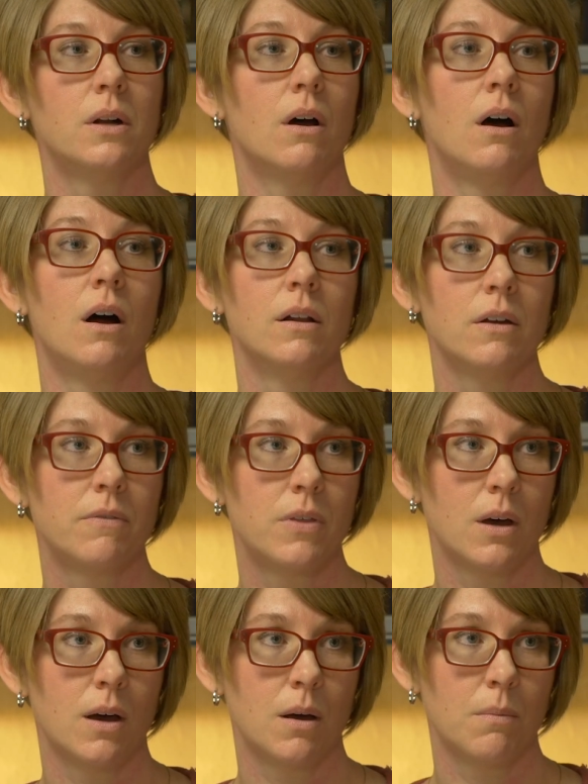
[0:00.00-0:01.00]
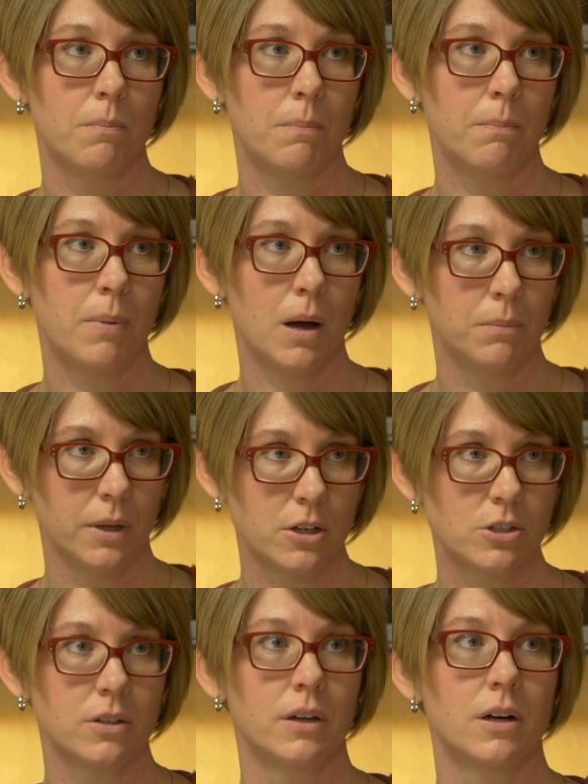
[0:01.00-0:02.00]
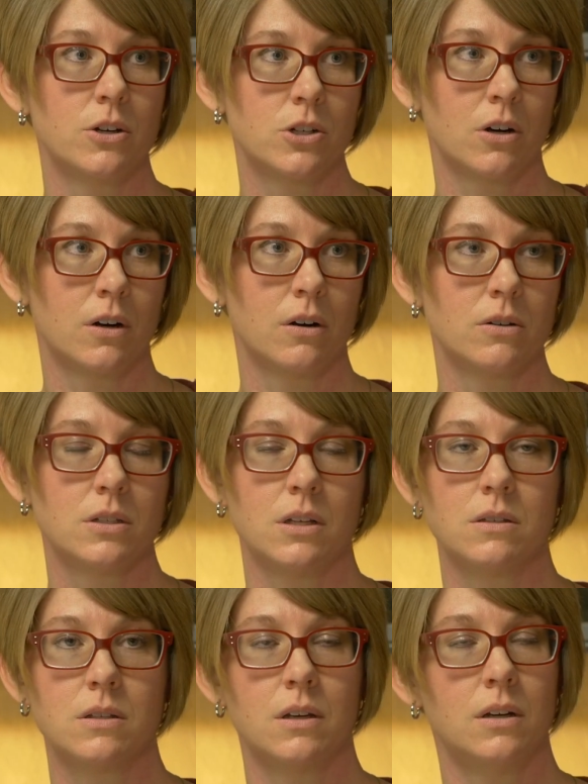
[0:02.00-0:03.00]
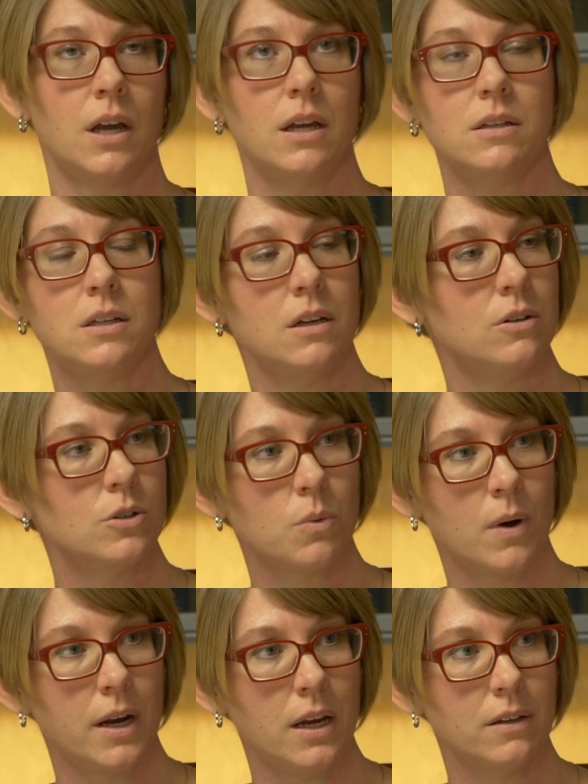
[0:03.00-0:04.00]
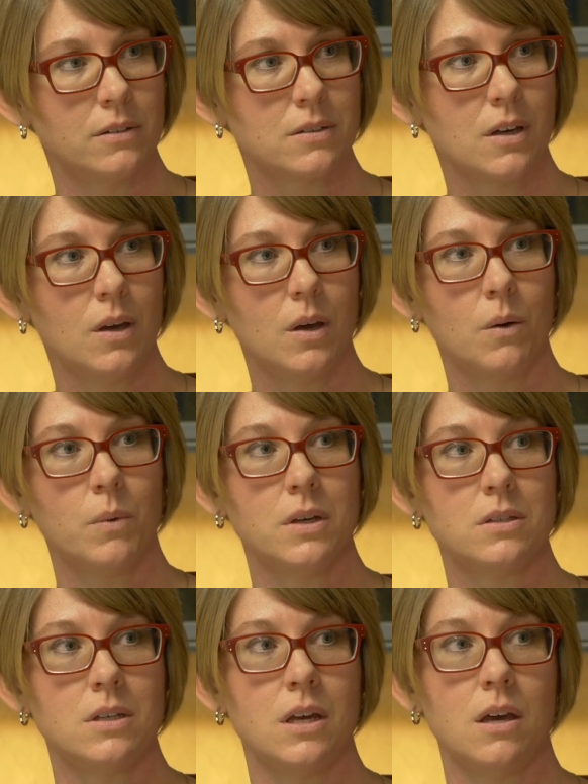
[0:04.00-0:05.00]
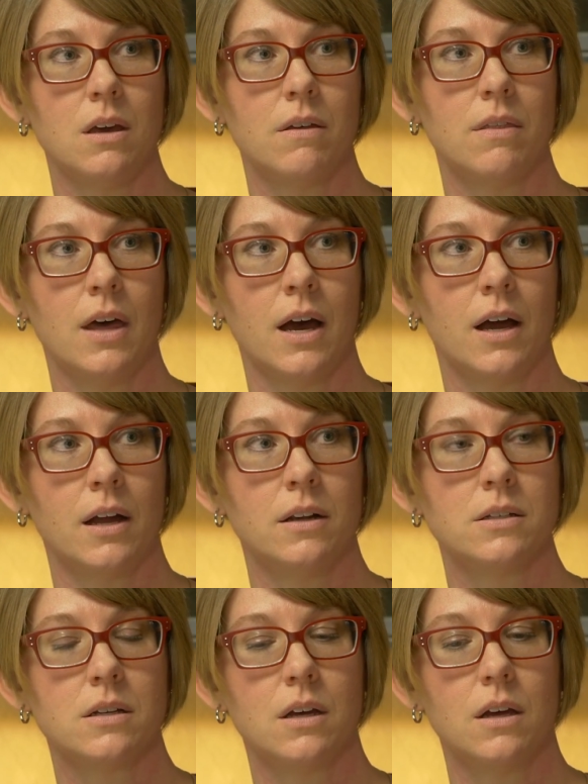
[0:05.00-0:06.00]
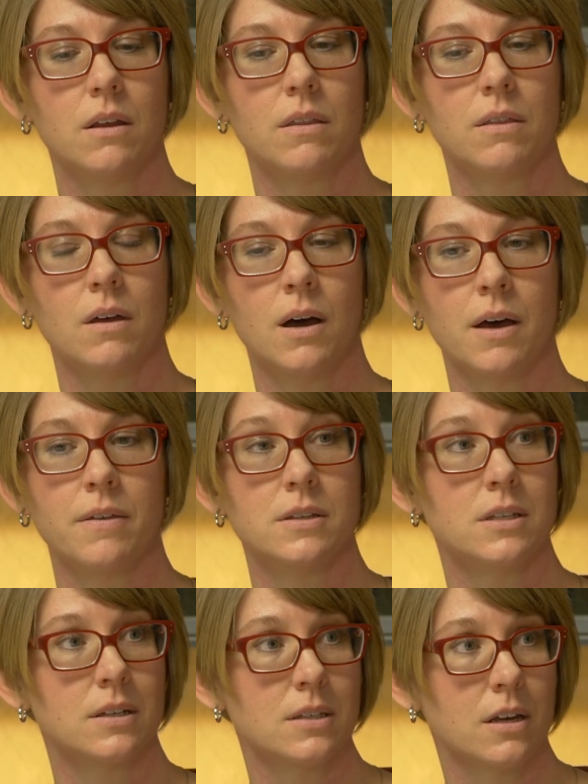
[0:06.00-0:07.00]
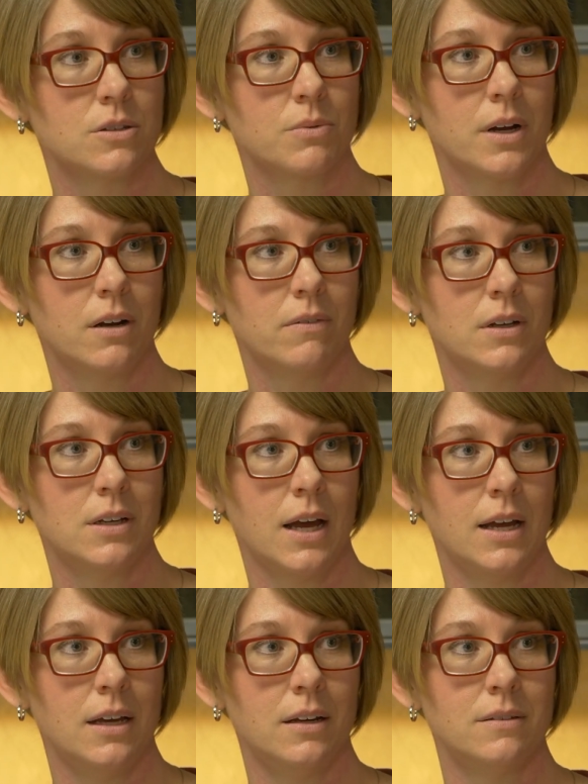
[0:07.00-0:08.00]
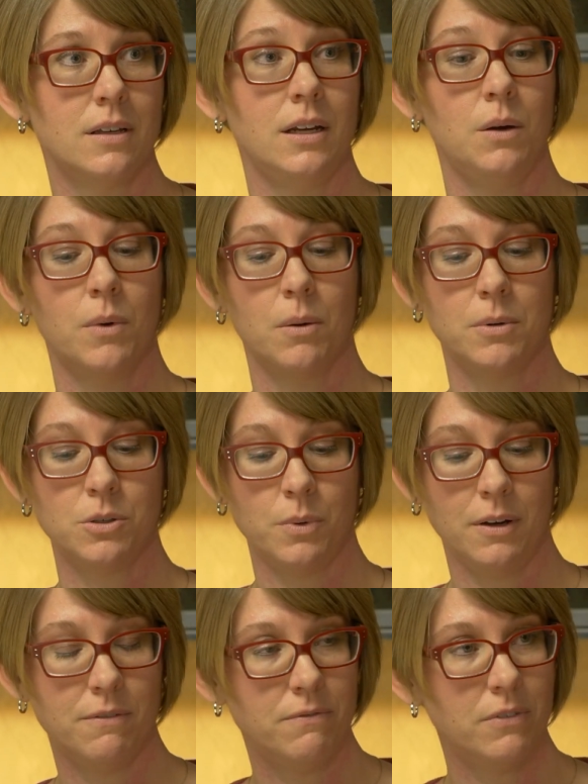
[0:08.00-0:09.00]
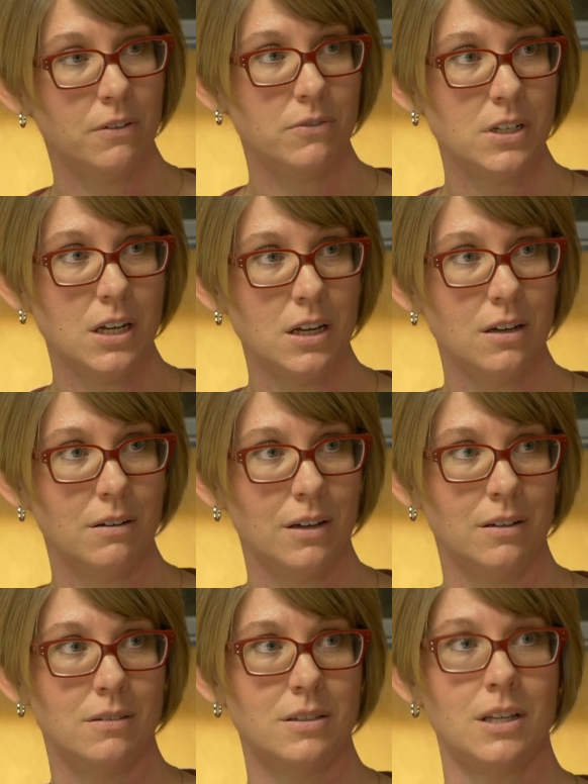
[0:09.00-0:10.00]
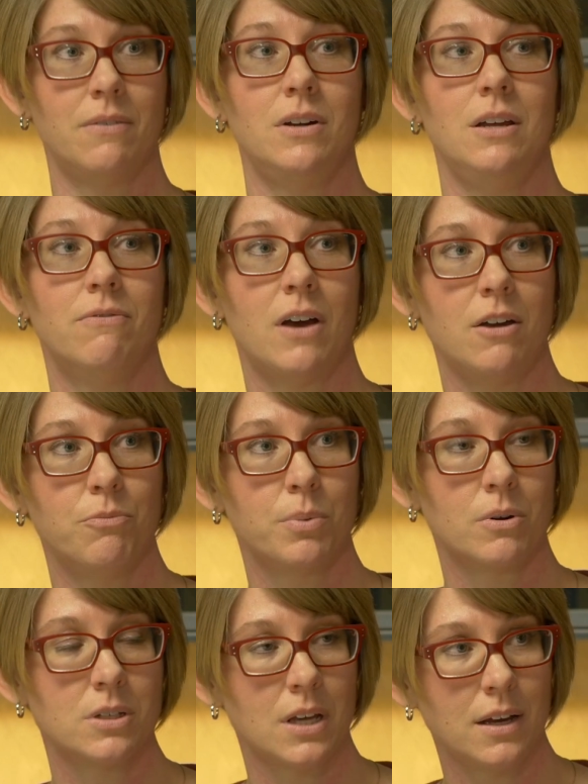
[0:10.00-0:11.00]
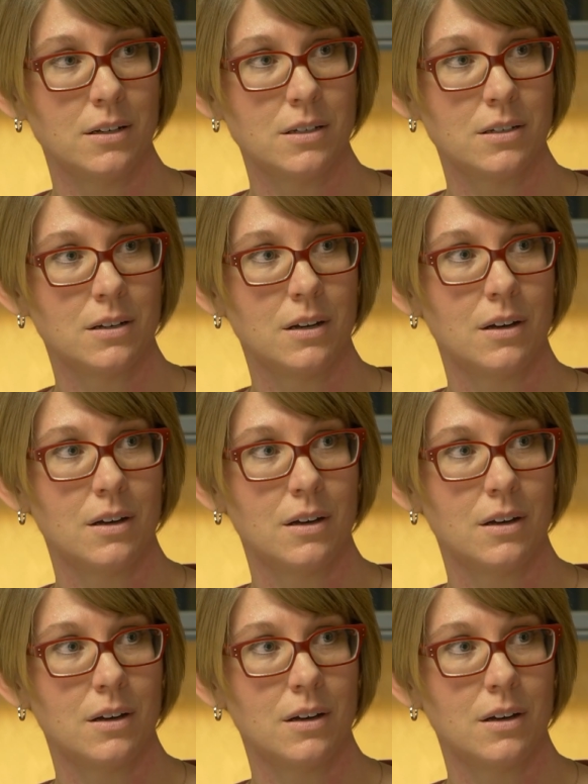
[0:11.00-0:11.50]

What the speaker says: in all of the published literature since the 1920s, we see that the success rate of the diet is anywhere between 50 and 75%